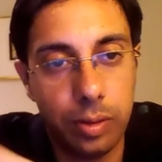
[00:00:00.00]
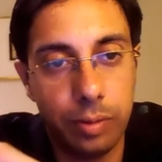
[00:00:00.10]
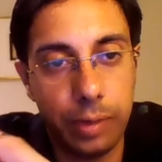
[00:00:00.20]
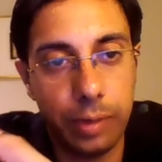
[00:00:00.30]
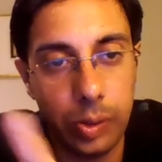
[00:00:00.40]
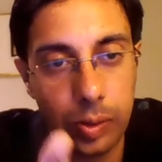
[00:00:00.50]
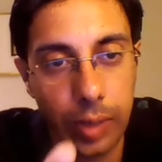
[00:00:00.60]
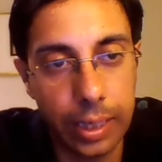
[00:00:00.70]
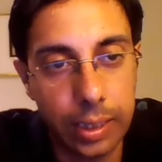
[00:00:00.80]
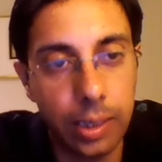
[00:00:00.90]
when you're
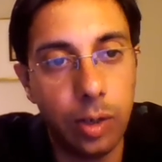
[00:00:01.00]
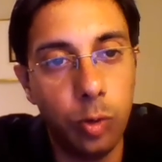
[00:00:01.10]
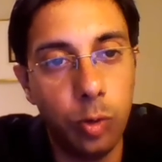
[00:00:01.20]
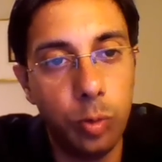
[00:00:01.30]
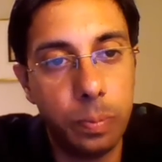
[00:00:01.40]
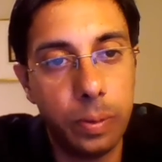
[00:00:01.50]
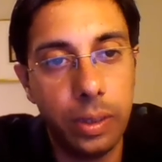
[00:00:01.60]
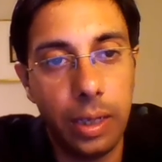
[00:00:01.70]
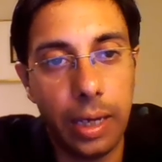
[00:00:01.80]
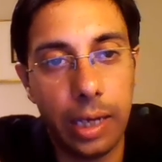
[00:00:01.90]
writing a loop
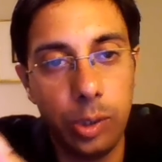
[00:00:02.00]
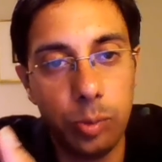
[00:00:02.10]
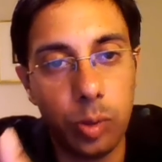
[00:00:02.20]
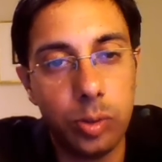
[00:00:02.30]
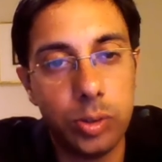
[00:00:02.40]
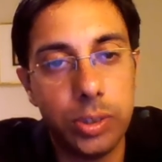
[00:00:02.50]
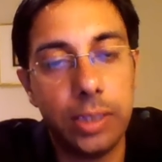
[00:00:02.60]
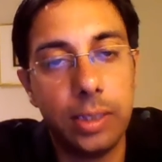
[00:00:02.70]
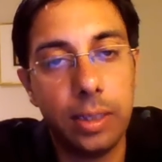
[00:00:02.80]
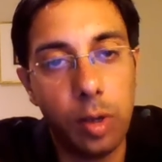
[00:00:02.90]
and you want to say that the